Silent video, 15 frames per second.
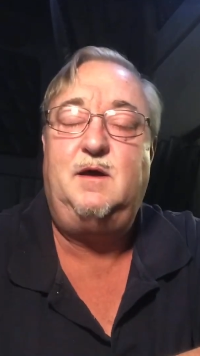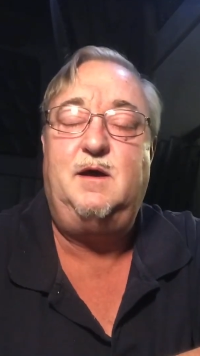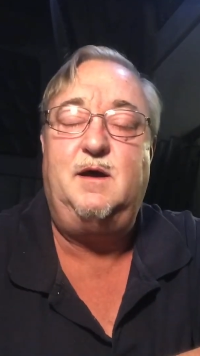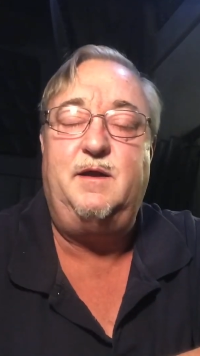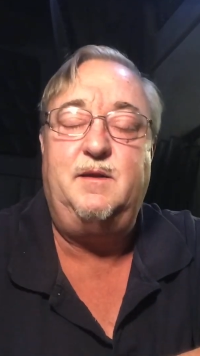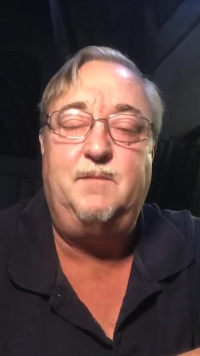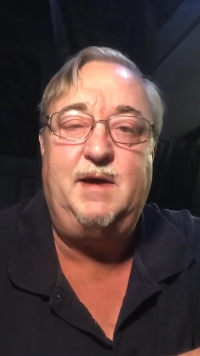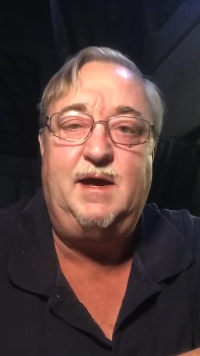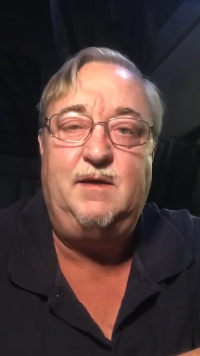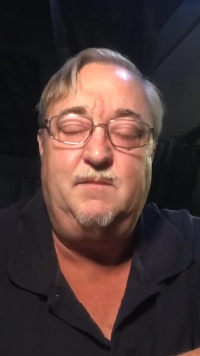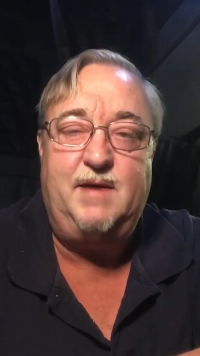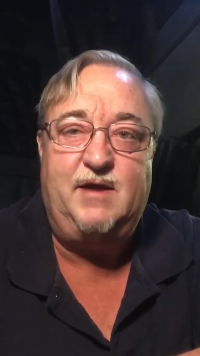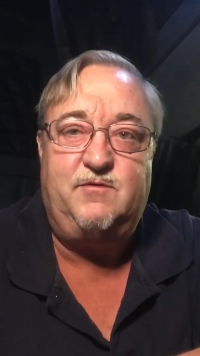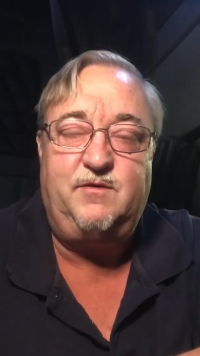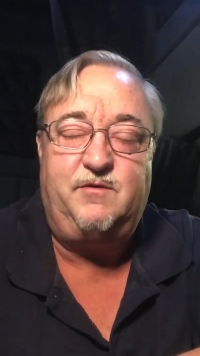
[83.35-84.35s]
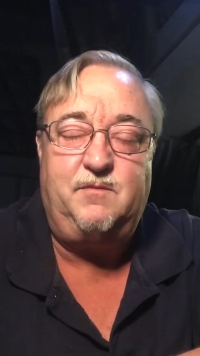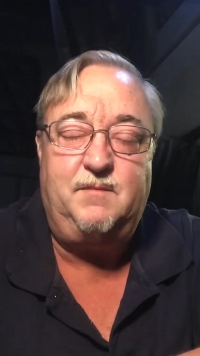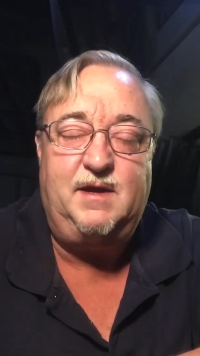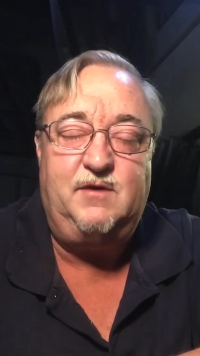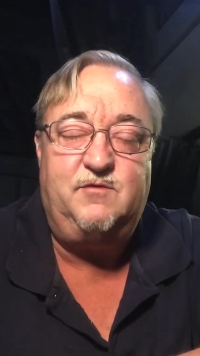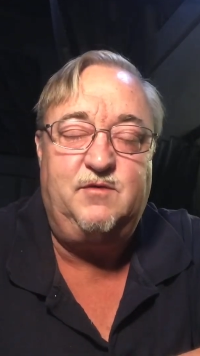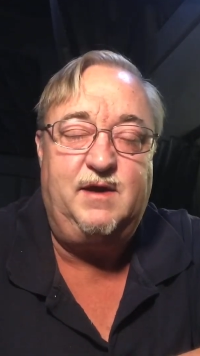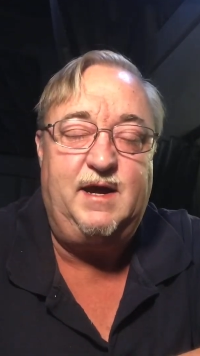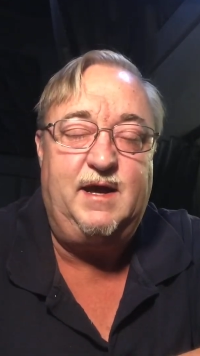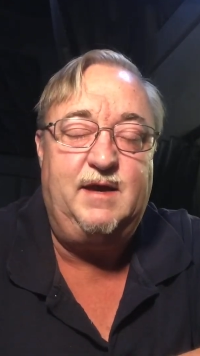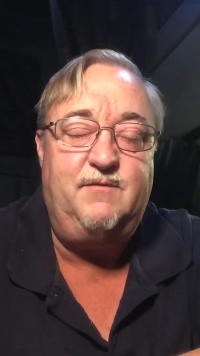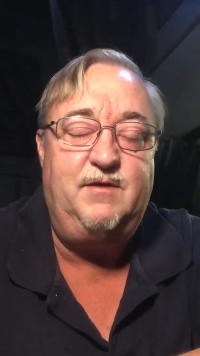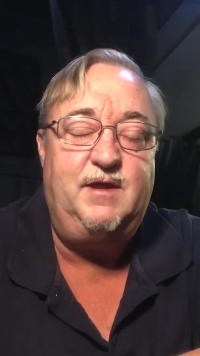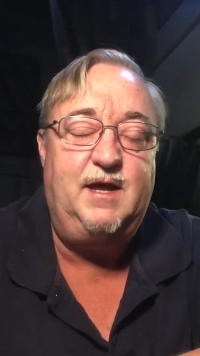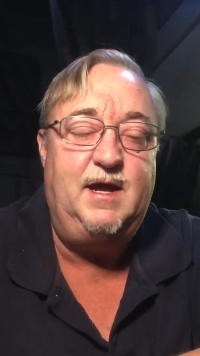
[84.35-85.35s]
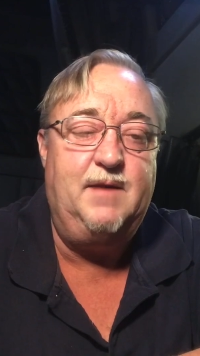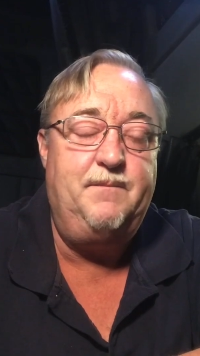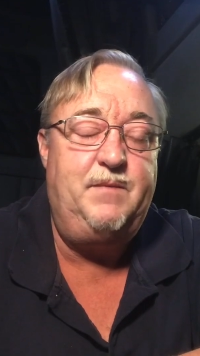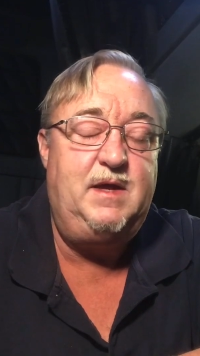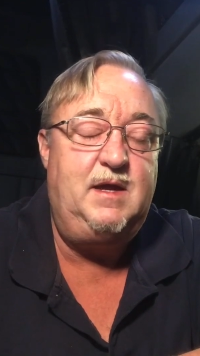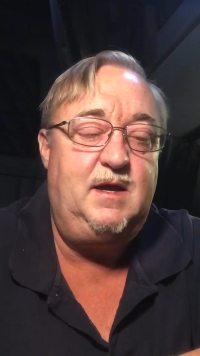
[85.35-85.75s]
uh, the main mattress and main tray and everything.